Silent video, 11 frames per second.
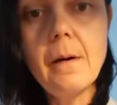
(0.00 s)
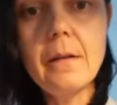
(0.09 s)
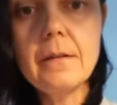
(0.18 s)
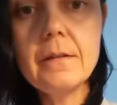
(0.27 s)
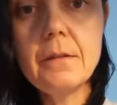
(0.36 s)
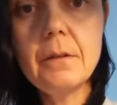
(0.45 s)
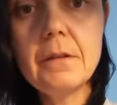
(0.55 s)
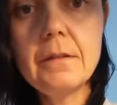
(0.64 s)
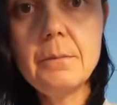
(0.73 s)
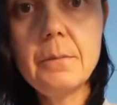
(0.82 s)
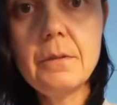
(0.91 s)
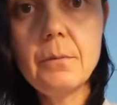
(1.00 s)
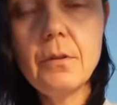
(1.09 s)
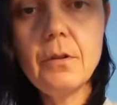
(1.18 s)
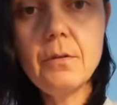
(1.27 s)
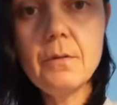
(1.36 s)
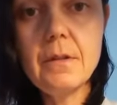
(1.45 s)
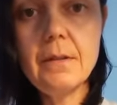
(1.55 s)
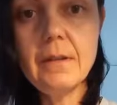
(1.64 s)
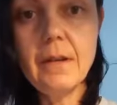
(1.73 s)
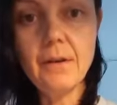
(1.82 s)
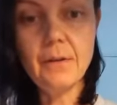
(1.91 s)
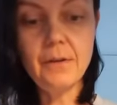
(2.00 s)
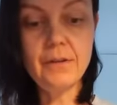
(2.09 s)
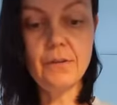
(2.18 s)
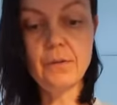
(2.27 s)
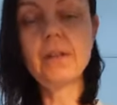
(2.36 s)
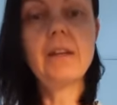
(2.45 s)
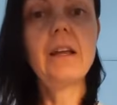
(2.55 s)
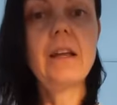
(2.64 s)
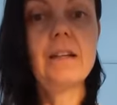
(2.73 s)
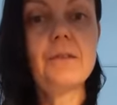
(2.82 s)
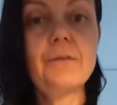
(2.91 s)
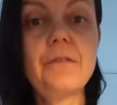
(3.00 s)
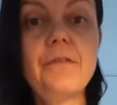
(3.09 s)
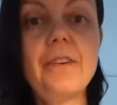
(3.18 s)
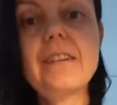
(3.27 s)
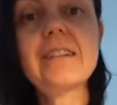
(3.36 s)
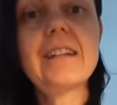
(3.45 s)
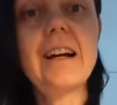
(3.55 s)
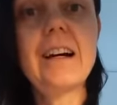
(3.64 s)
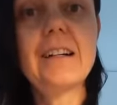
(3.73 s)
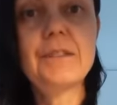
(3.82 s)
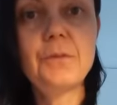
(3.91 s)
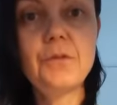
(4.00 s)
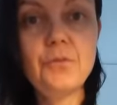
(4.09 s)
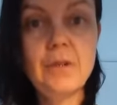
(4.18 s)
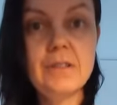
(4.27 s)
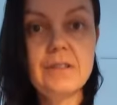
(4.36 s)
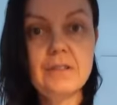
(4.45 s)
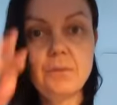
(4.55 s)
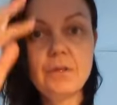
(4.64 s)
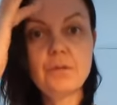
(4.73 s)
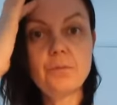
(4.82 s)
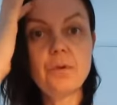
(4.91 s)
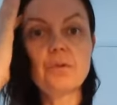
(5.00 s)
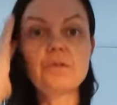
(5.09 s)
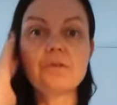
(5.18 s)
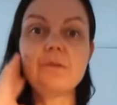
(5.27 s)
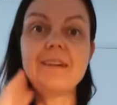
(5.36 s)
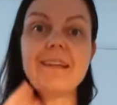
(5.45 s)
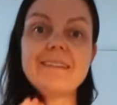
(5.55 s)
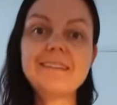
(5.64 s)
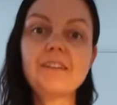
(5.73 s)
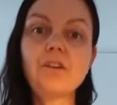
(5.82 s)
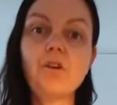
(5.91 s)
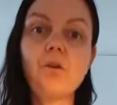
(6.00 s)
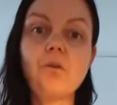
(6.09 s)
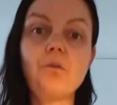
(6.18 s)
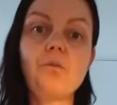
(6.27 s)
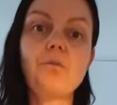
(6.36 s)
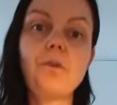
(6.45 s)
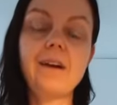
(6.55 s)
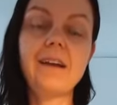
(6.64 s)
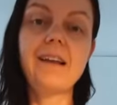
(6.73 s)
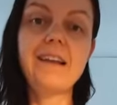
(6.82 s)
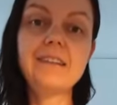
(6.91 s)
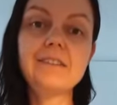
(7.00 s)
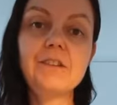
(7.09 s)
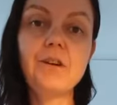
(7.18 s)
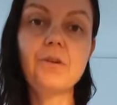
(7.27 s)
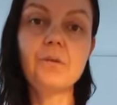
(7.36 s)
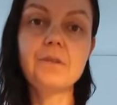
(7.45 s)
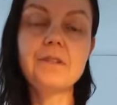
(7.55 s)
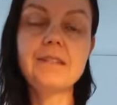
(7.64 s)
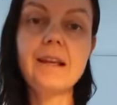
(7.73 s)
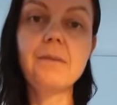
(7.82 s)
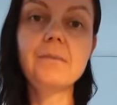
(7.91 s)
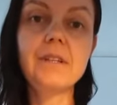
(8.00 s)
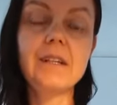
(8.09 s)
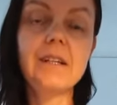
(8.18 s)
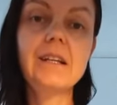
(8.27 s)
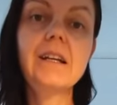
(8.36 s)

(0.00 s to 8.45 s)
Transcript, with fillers: Let's go a little bit more closer. Okie dokie. So the first card, which one we supposed to let it go? Okay, let it go, something